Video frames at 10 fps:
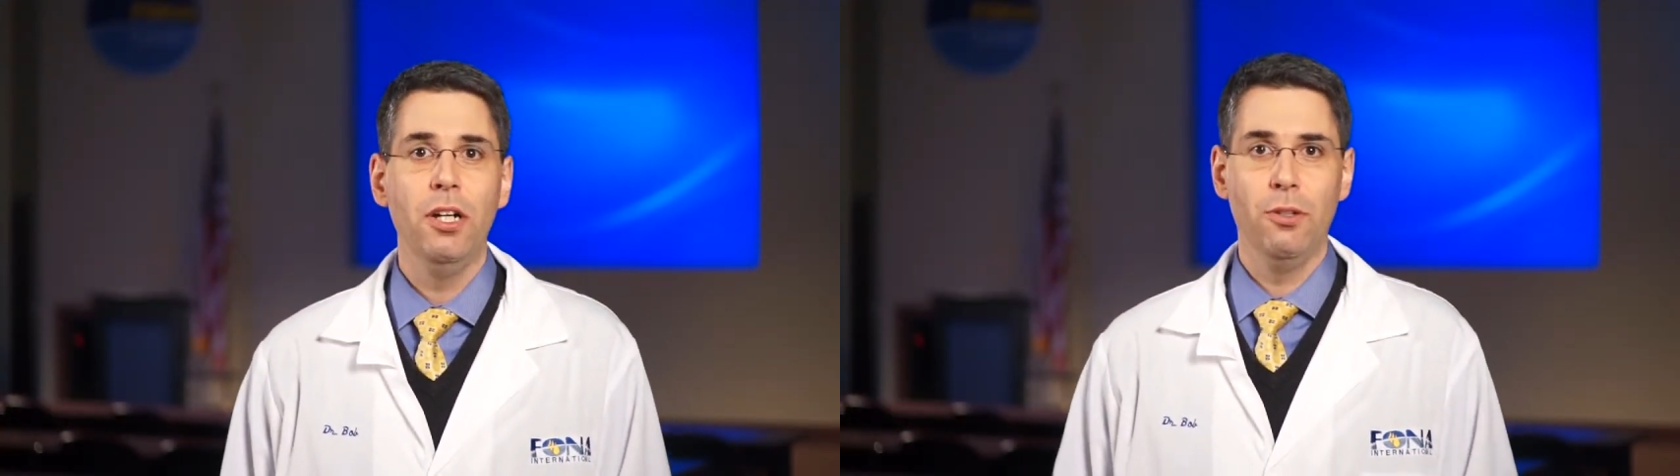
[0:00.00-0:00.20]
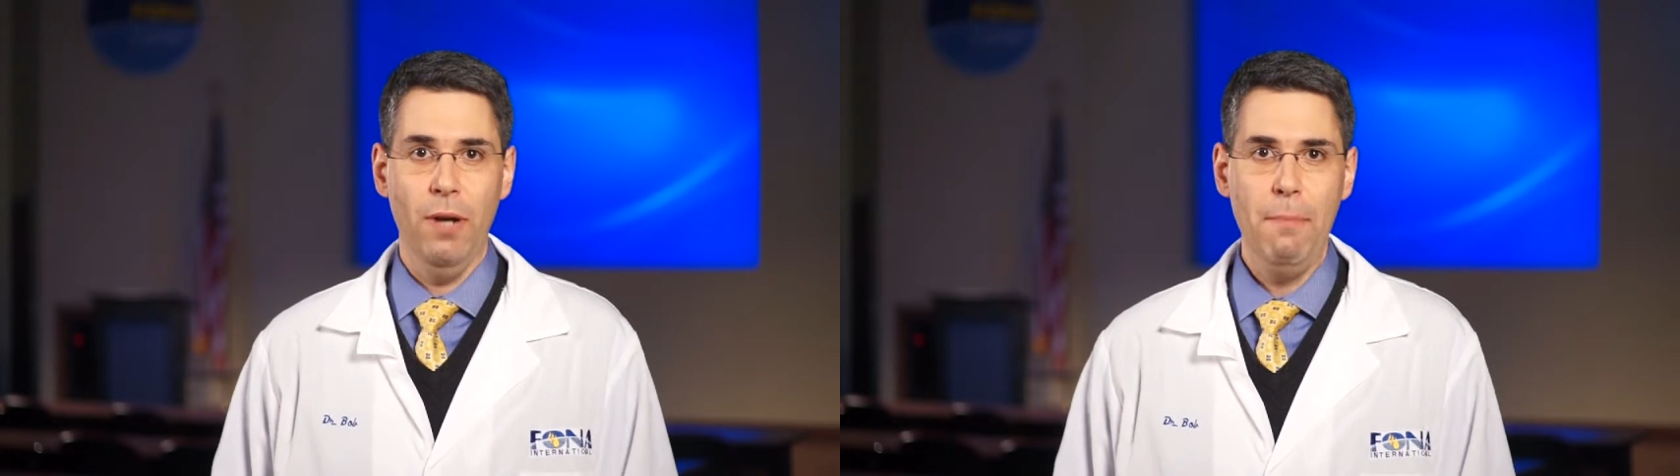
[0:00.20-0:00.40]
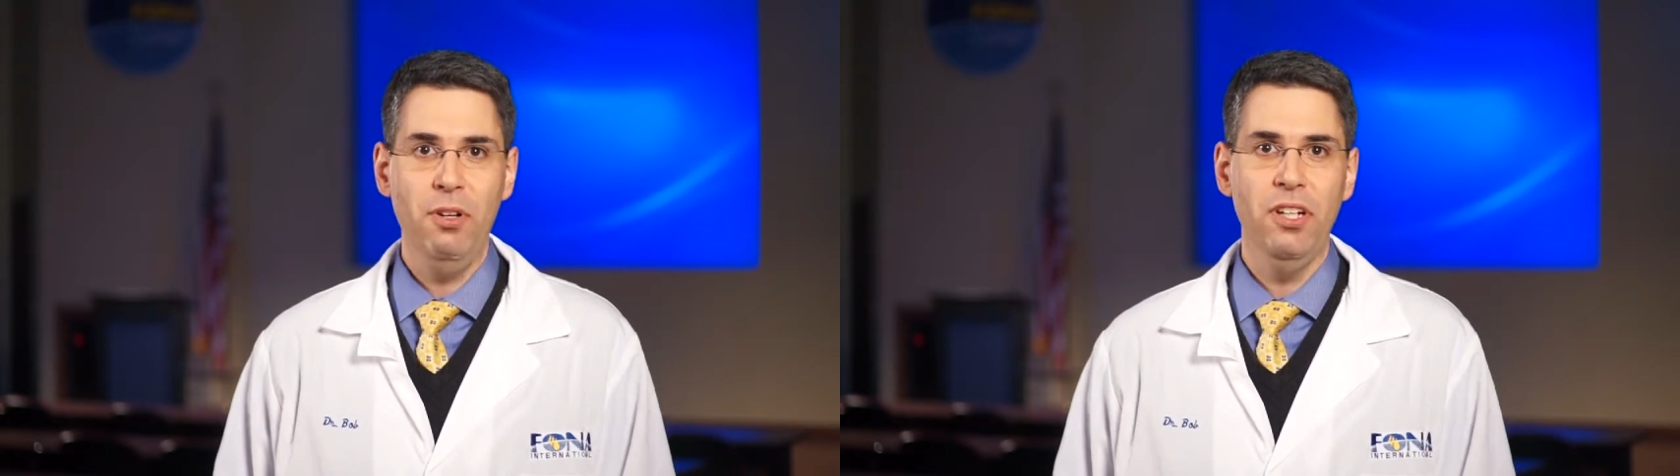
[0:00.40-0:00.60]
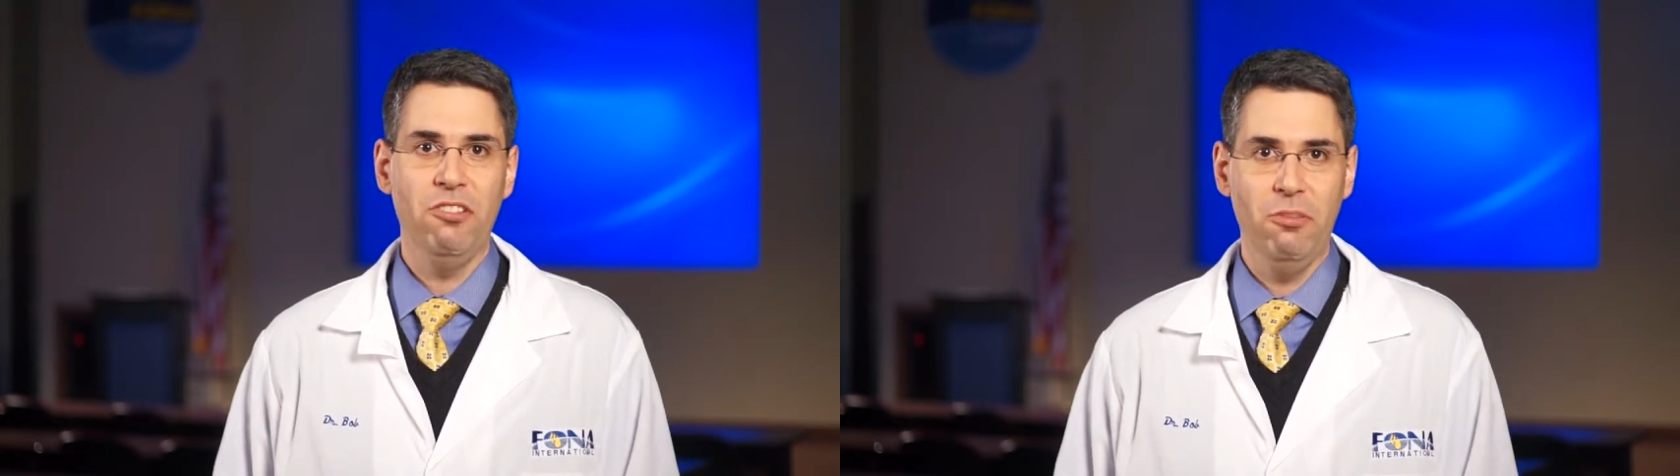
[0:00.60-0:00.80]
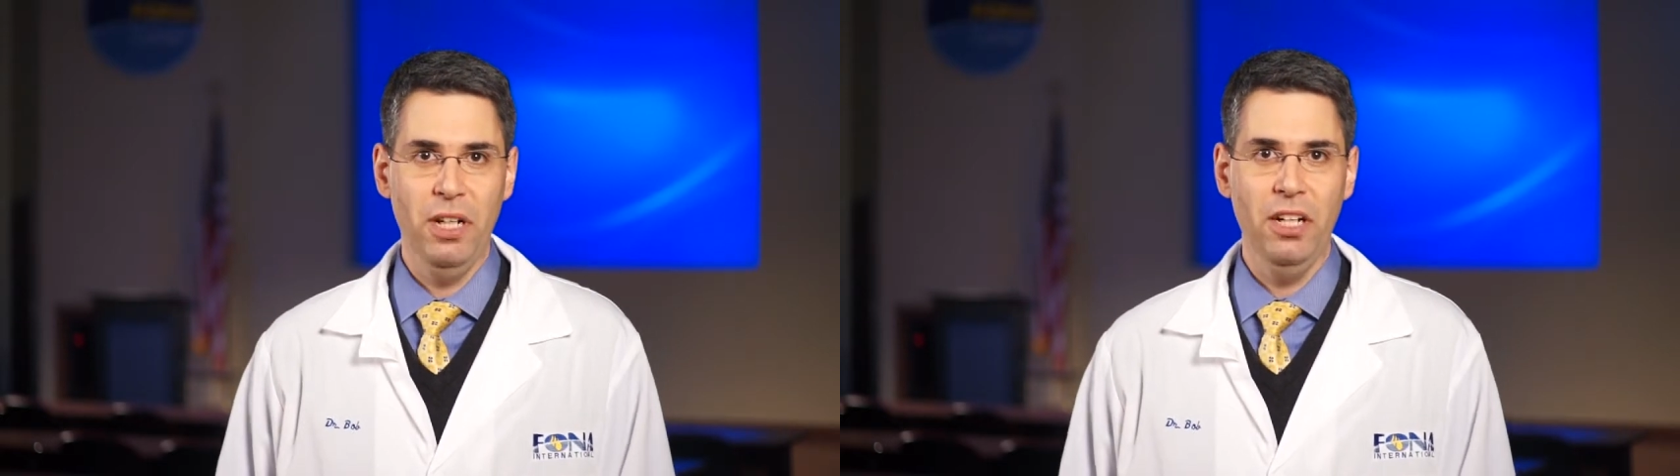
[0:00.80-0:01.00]
grandpa
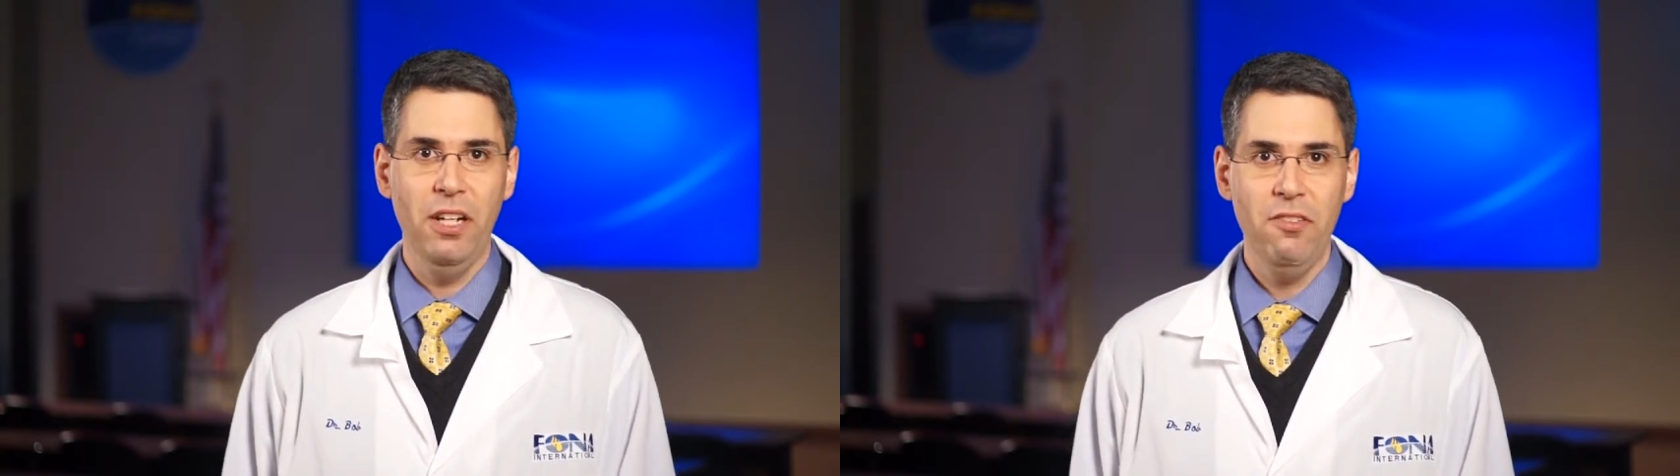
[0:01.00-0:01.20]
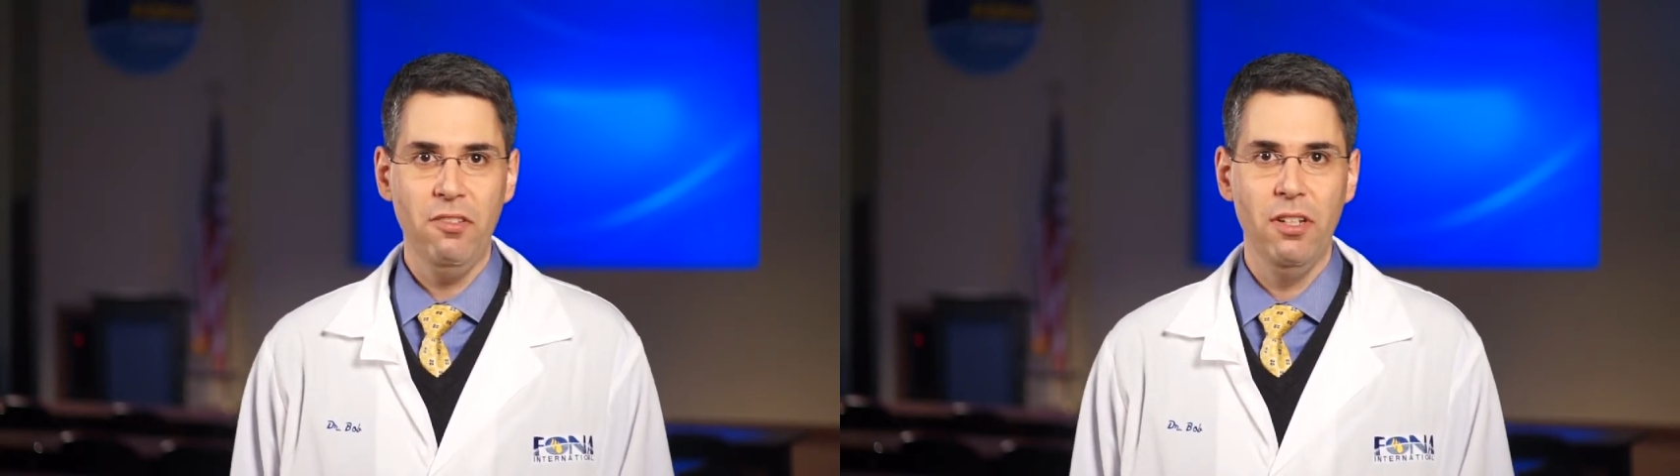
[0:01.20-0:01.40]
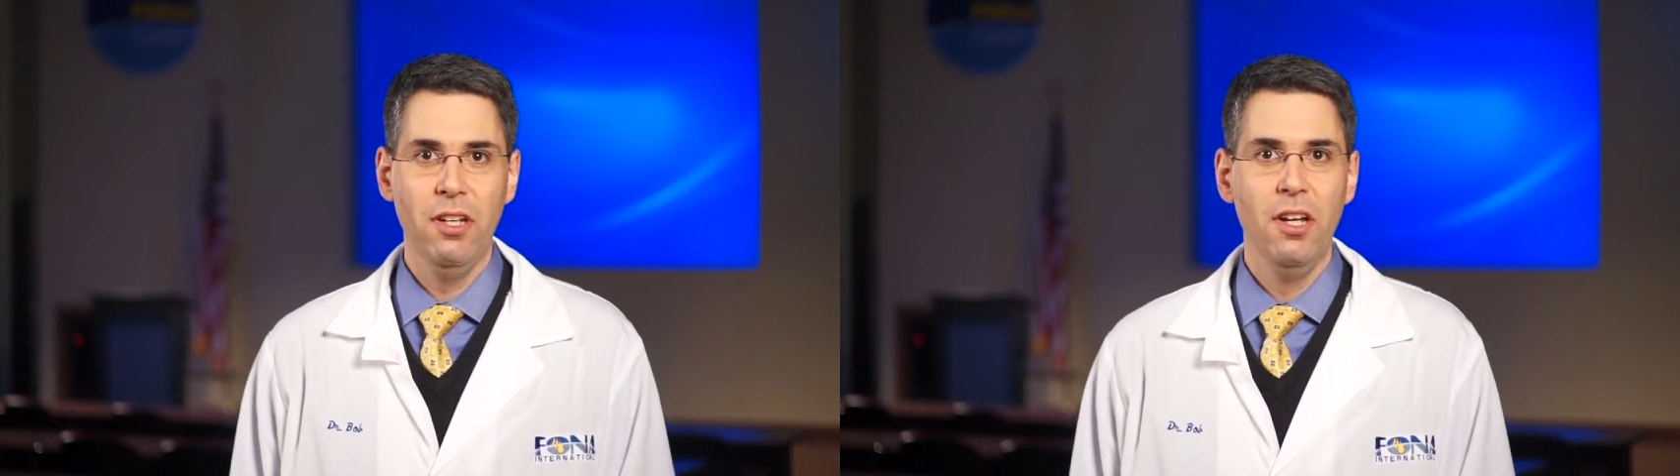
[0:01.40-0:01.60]
experience,